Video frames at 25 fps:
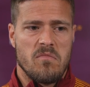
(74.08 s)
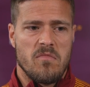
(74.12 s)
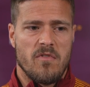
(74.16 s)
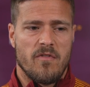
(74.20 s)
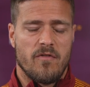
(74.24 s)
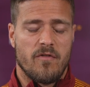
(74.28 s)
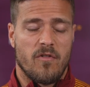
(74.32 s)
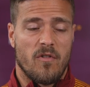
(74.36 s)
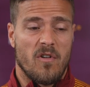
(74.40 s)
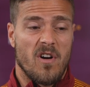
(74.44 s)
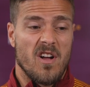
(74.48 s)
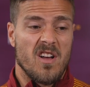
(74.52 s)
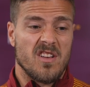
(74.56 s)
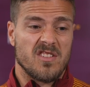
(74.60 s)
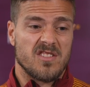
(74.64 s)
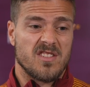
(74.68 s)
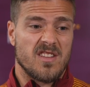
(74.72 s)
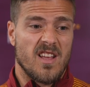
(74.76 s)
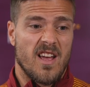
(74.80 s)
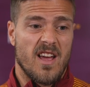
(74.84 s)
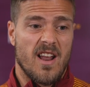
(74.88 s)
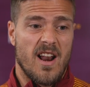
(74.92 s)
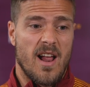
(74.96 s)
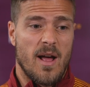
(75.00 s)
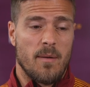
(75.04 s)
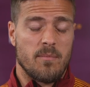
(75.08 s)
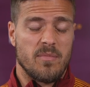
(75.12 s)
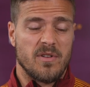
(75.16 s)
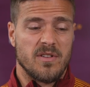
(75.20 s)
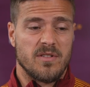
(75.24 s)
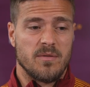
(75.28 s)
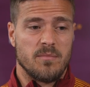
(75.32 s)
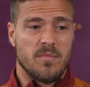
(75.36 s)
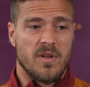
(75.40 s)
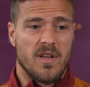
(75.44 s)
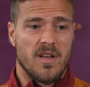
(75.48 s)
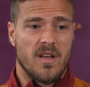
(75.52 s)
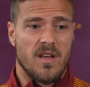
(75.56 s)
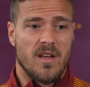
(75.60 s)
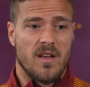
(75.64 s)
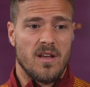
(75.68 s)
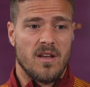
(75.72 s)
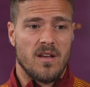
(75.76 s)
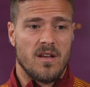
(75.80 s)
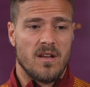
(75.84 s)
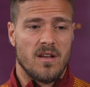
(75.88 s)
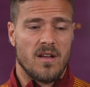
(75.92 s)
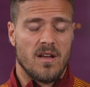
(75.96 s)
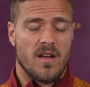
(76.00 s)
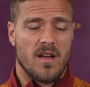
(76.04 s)
for us, that happened to
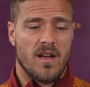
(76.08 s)
be